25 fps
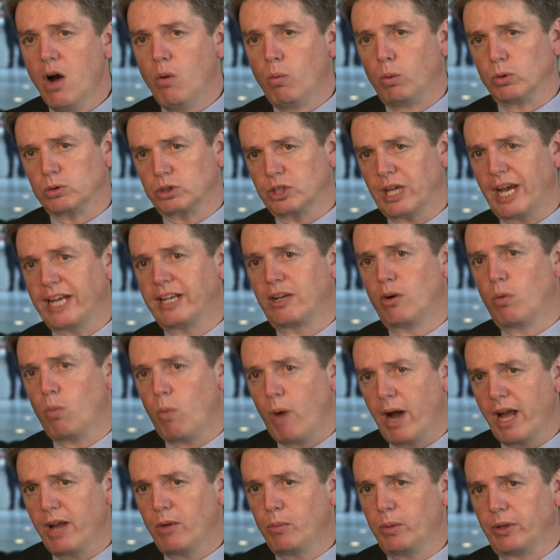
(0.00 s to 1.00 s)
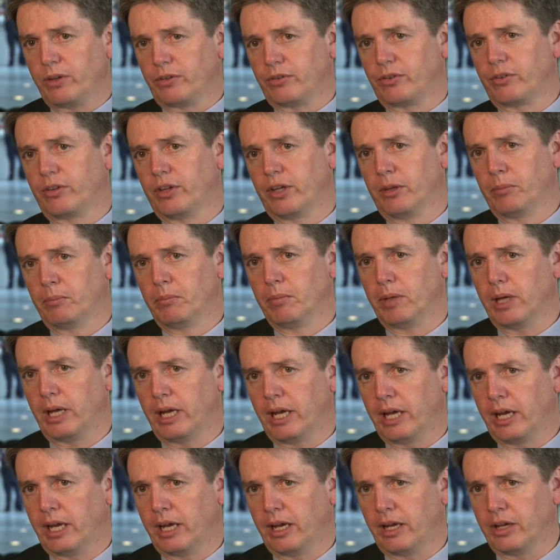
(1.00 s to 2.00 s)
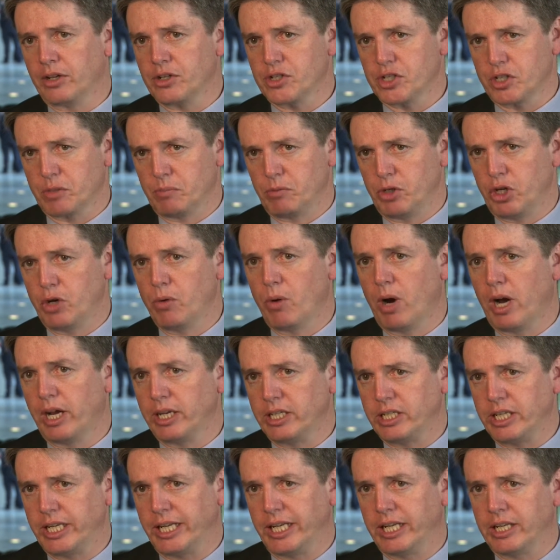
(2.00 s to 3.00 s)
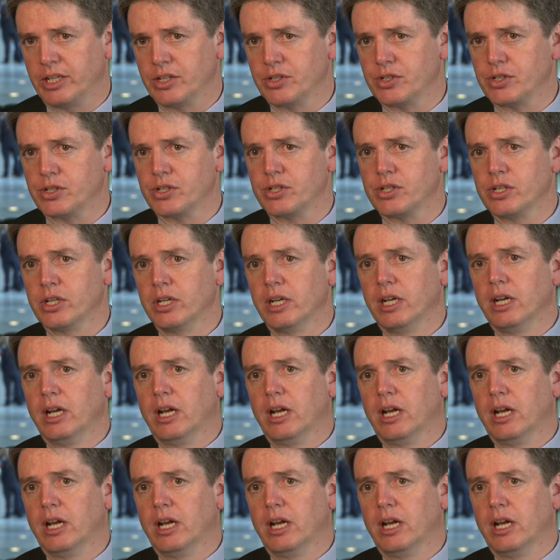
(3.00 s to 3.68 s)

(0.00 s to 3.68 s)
will take away with them some new ideas,